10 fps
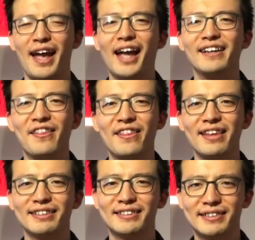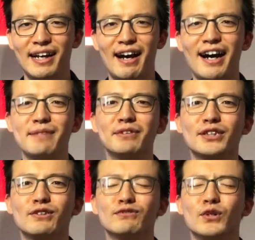And in this time of the
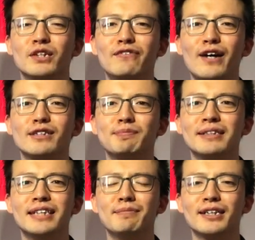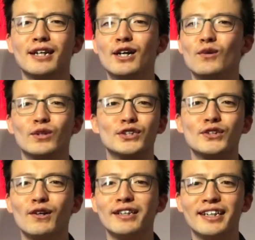coronavirus pandemic, we're
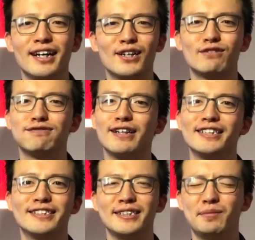starting a crazy